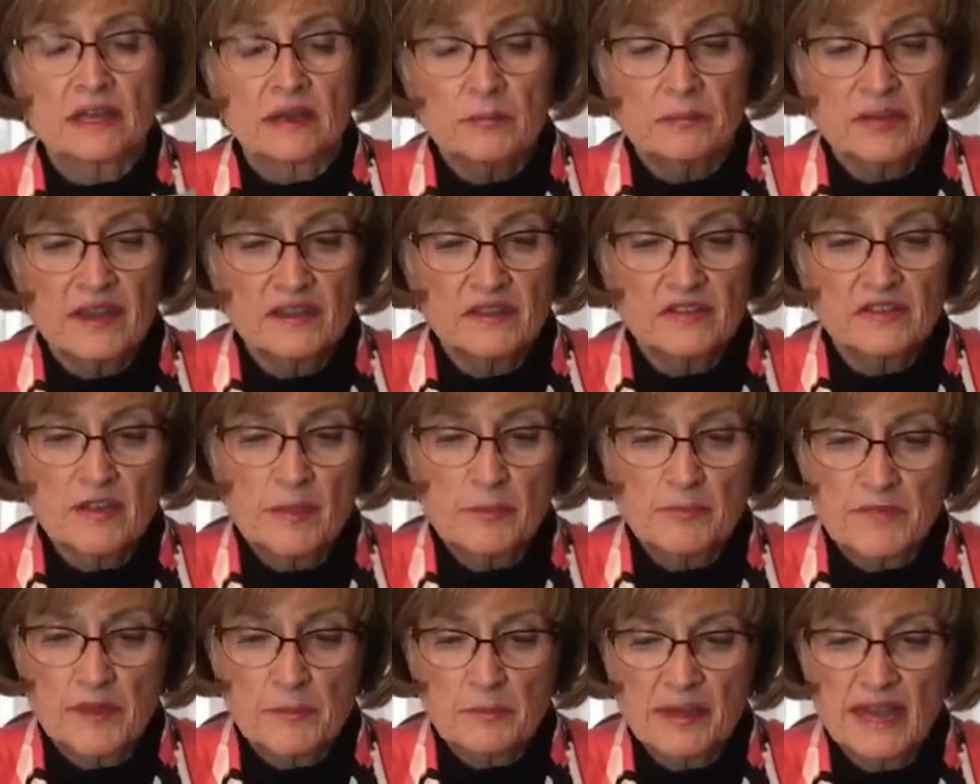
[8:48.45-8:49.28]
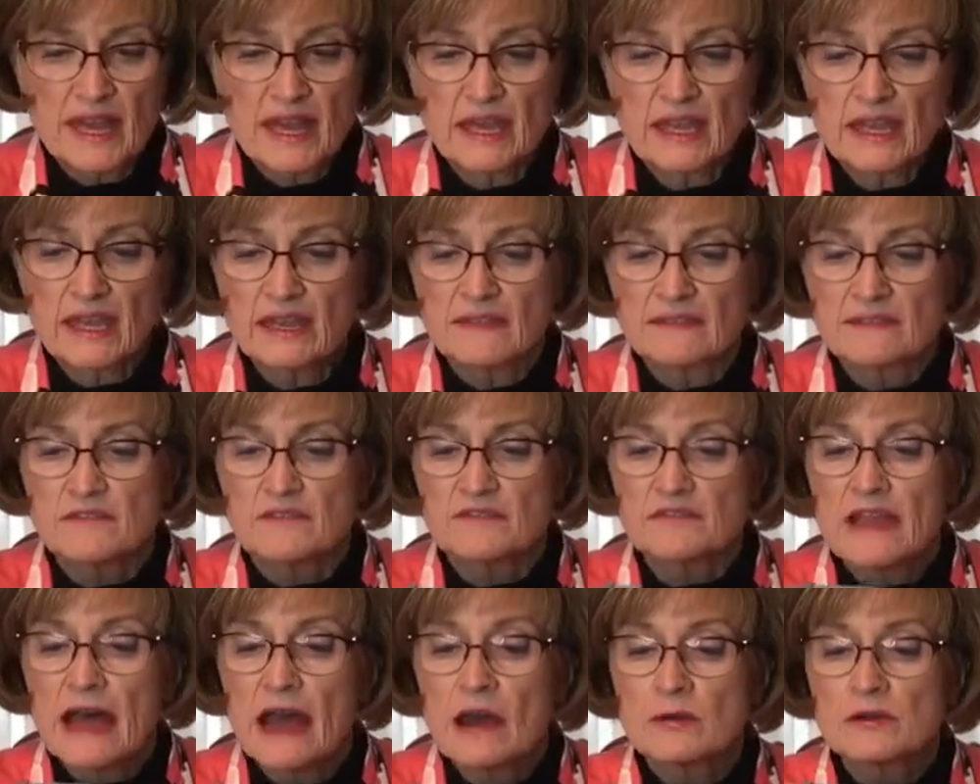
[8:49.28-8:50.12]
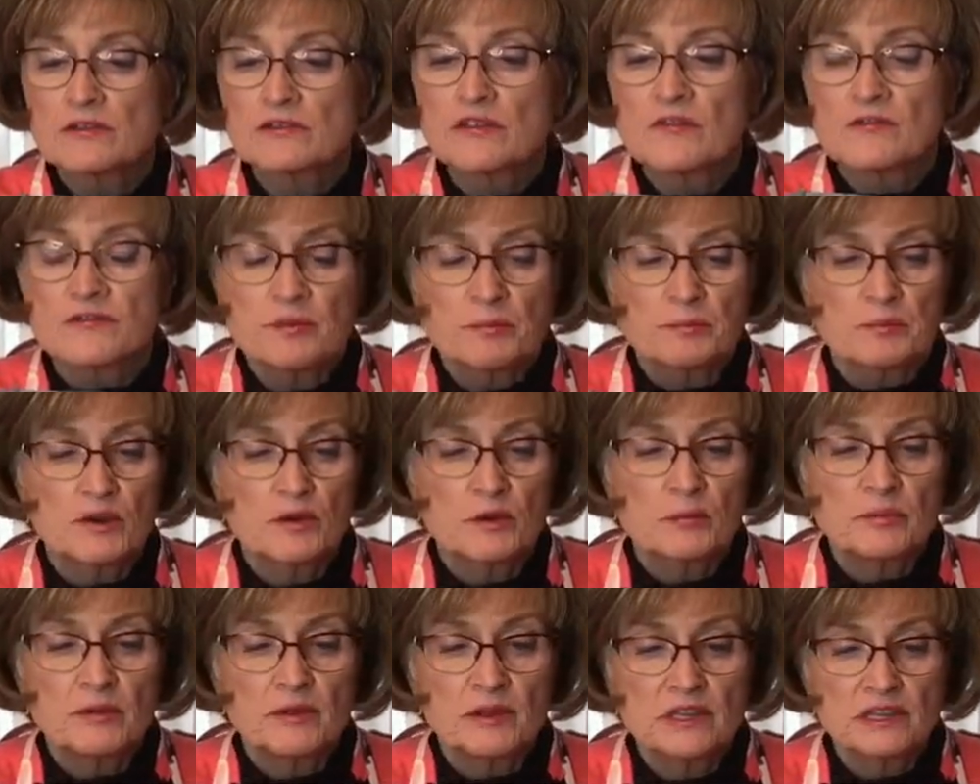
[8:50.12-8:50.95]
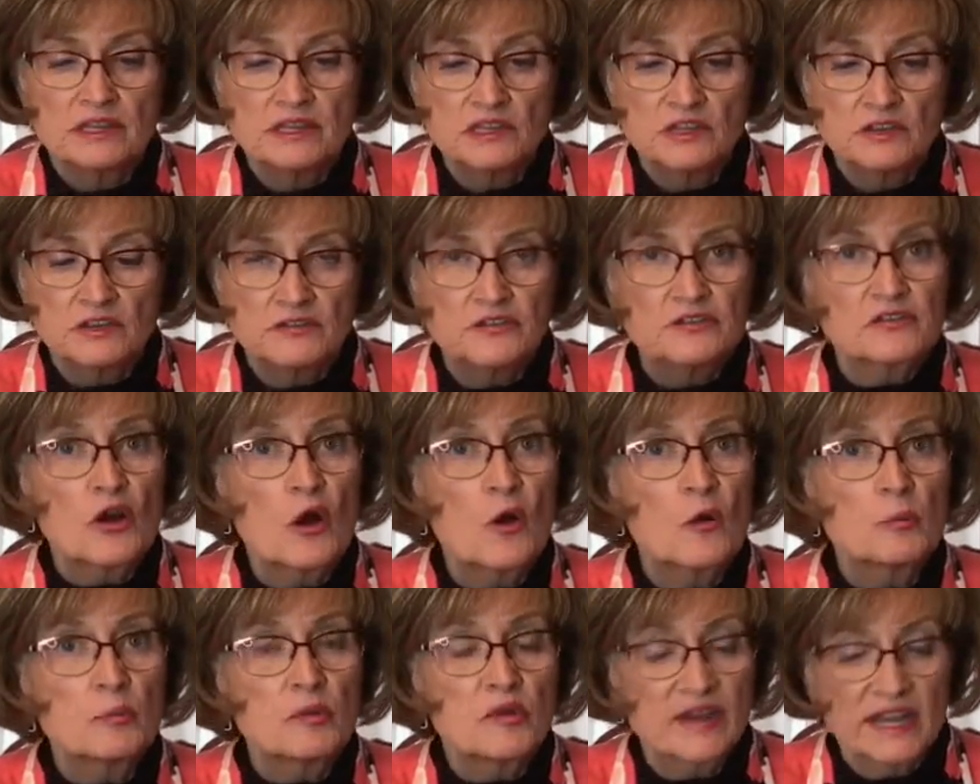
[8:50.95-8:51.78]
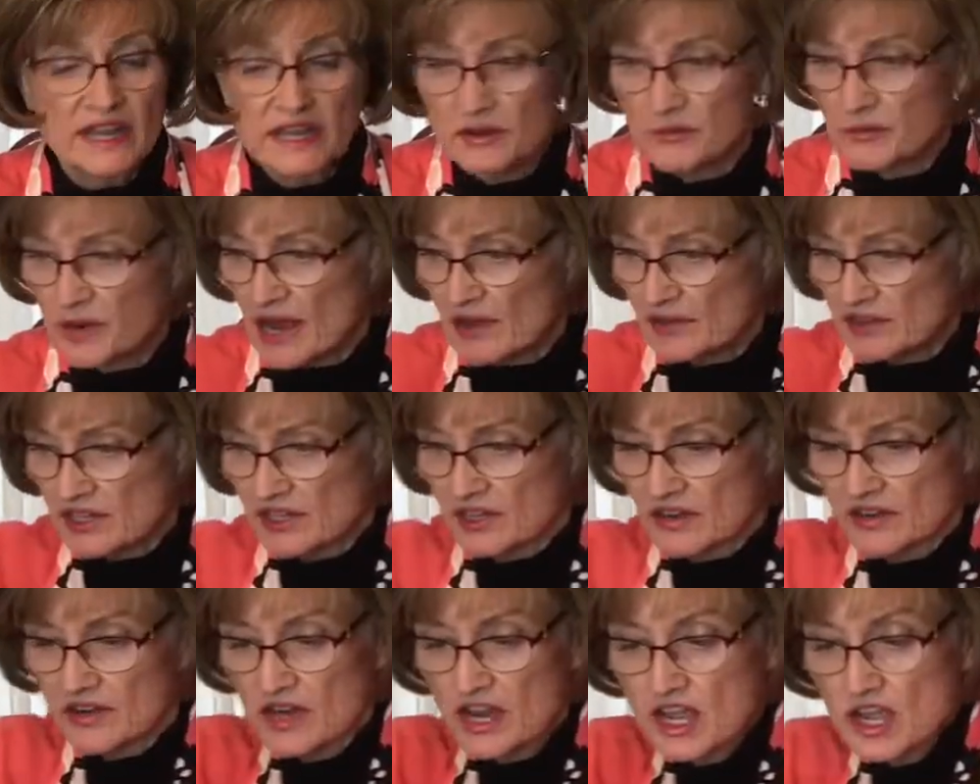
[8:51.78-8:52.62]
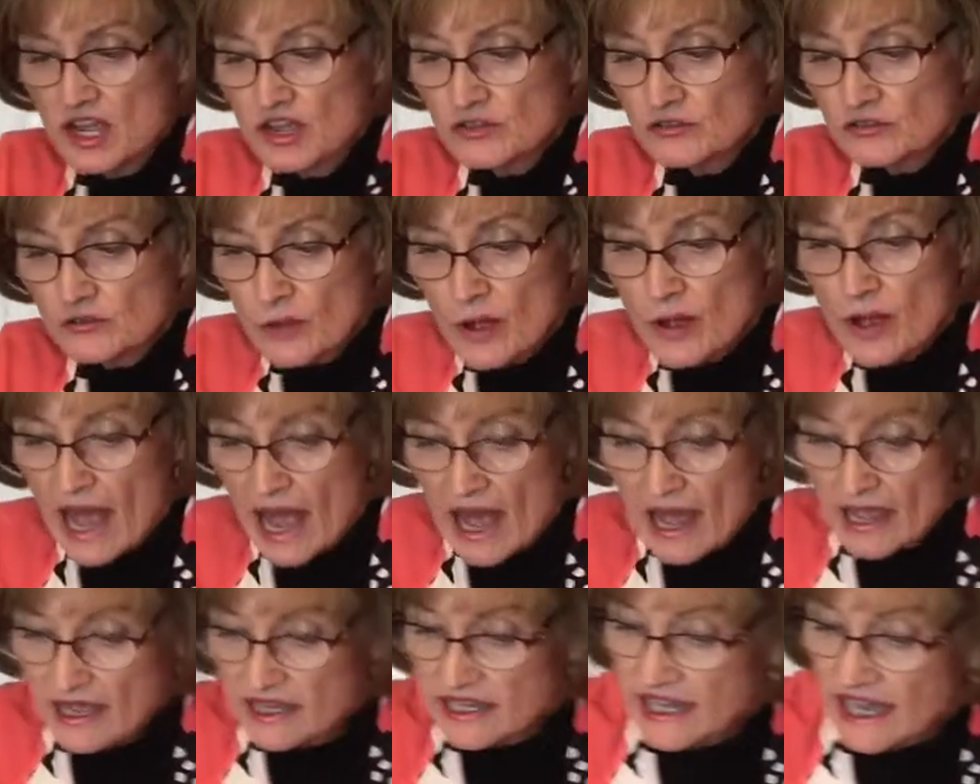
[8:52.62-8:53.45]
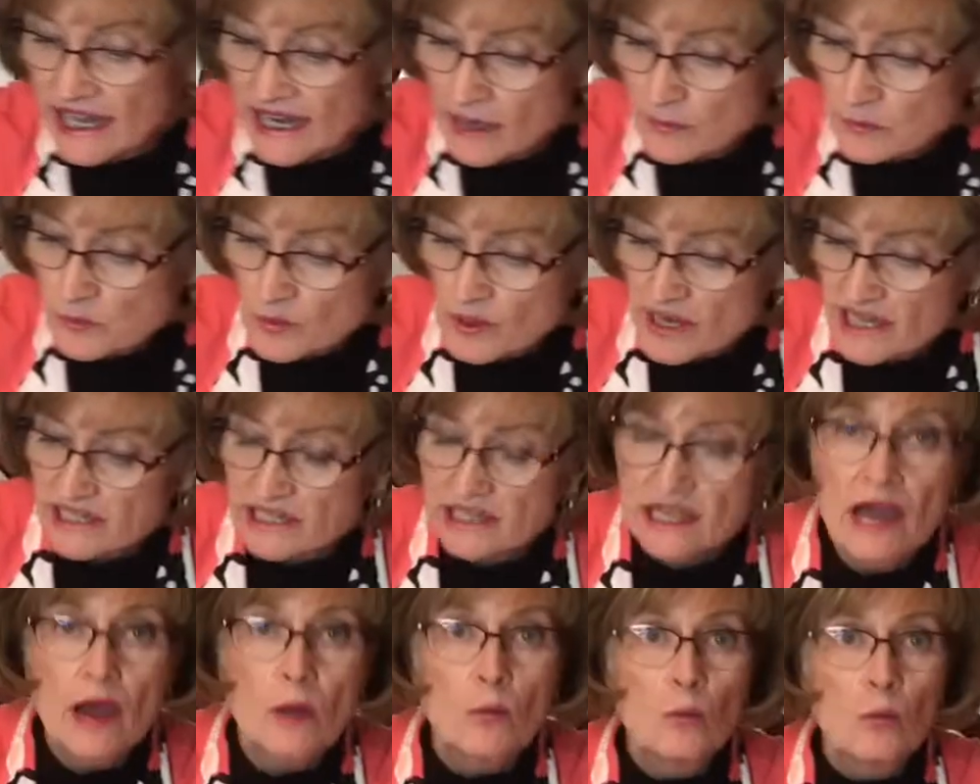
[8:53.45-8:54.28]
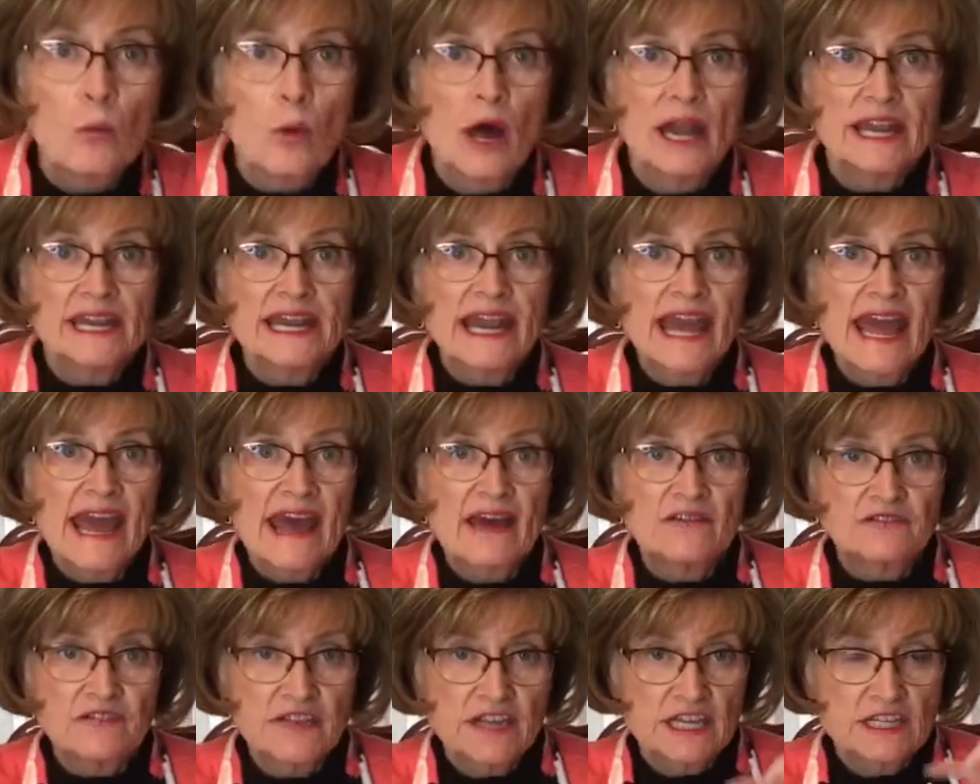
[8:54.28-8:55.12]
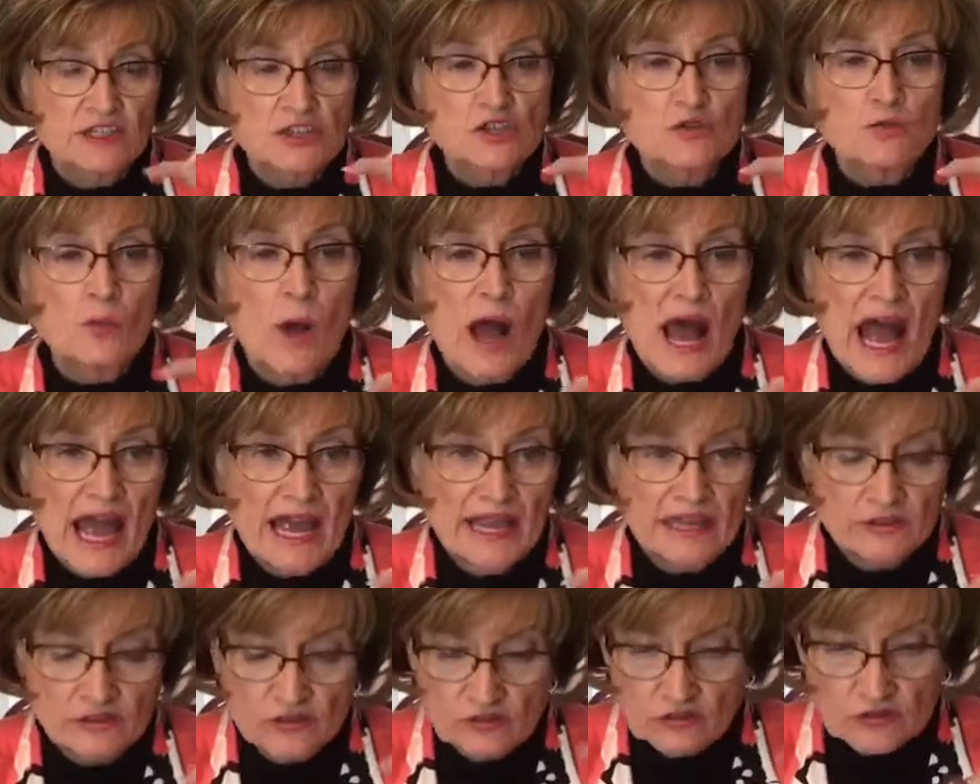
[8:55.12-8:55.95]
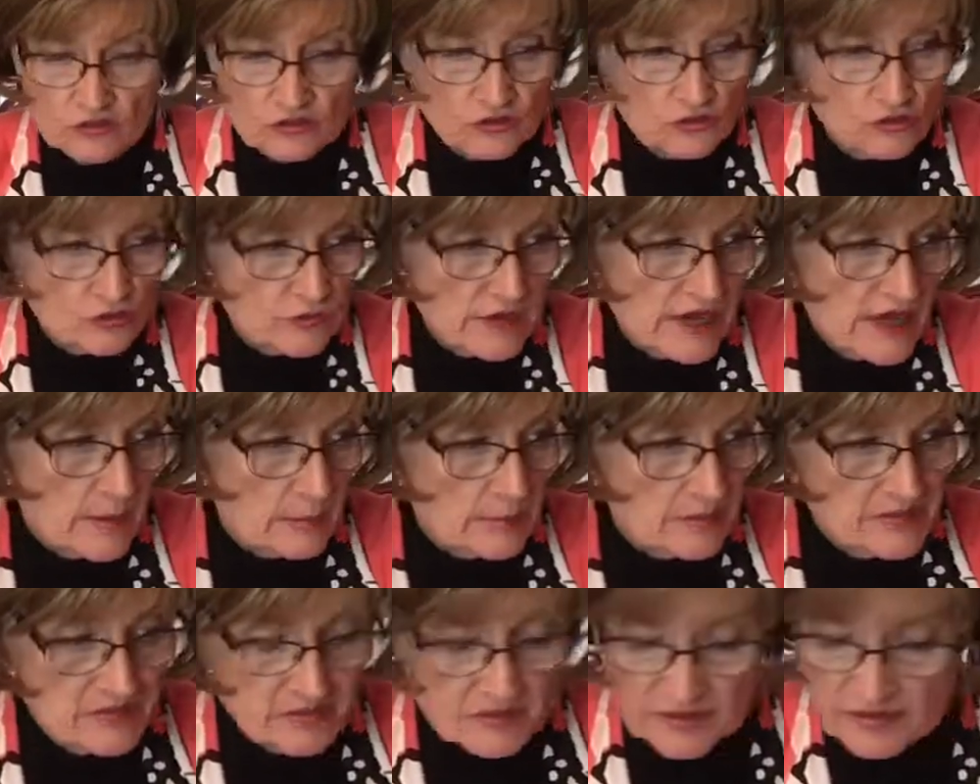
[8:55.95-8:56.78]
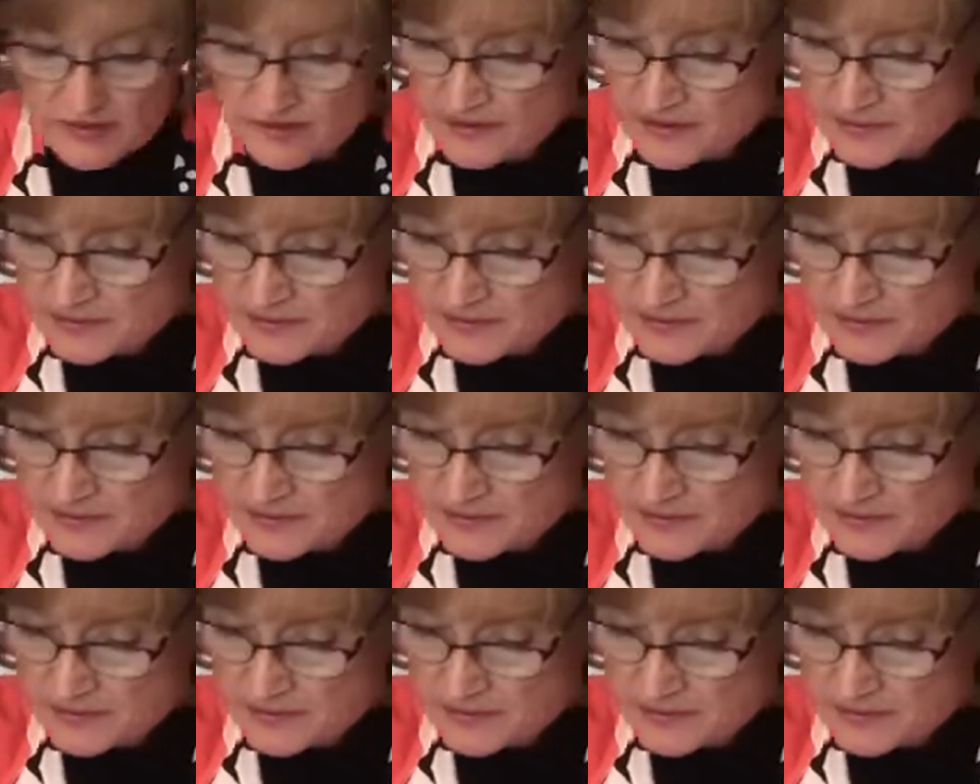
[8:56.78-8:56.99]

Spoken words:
It picks up the pink and the flowers of the purple. It looks so pretty around here. So again, I'm going to cut 1.5 inch wide strips.